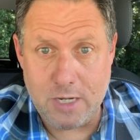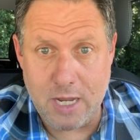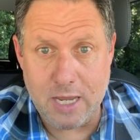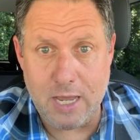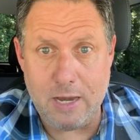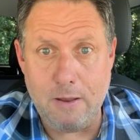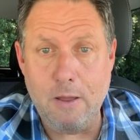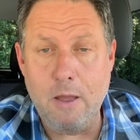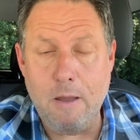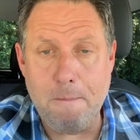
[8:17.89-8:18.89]
ticket.
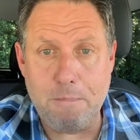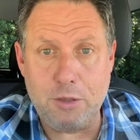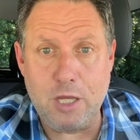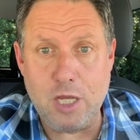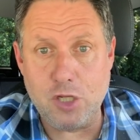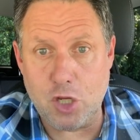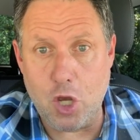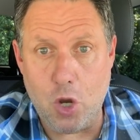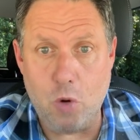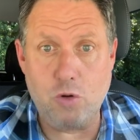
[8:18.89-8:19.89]
Please
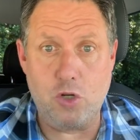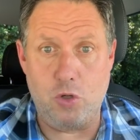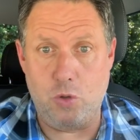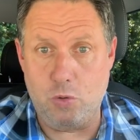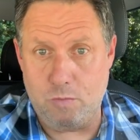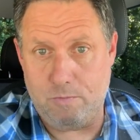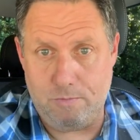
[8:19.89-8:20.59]
go to,